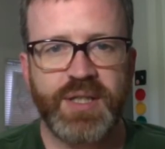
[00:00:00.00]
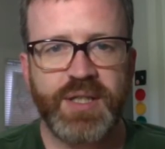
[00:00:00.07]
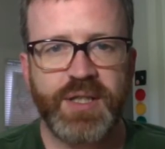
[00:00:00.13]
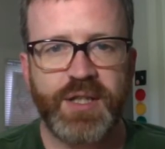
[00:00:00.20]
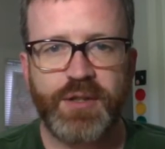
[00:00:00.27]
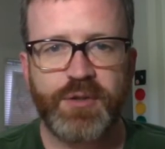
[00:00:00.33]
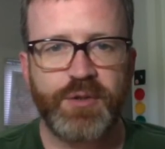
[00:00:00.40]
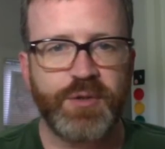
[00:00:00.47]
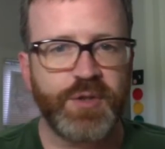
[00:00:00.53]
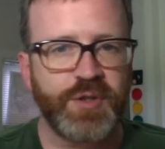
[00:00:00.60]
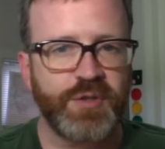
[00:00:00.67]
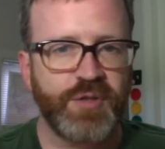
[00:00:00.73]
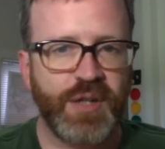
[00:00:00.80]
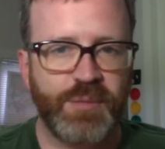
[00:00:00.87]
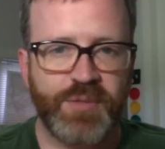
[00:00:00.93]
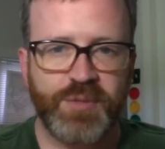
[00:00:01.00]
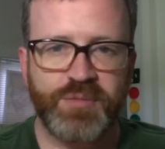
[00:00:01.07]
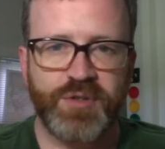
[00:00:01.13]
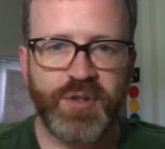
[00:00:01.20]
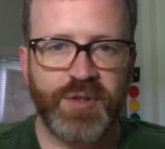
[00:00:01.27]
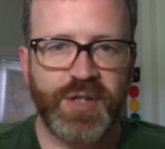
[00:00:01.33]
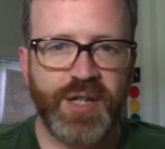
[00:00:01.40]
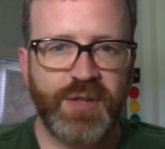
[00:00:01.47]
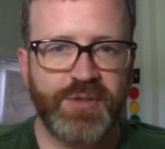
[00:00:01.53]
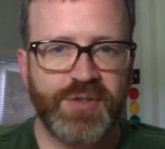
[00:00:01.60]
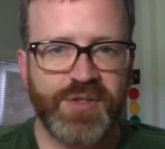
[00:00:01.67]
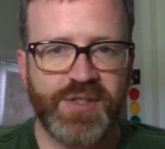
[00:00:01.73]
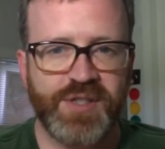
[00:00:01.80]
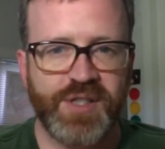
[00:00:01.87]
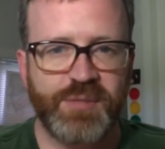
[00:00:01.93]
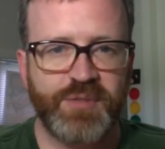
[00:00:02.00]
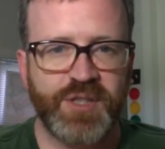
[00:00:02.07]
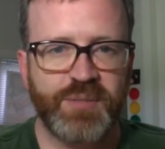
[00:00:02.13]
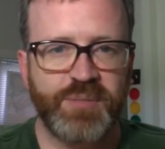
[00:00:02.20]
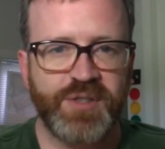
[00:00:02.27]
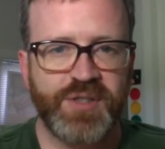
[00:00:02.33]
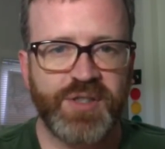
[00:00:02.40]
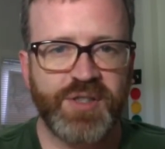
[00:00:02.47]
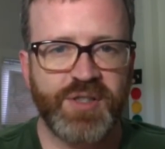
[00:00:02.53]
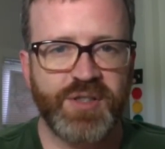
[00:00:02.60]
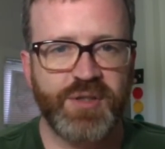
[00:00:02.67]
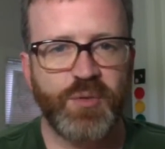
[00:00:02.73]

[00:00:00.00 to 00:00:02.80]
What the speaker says: Either you can drop the pronouns in the subject position,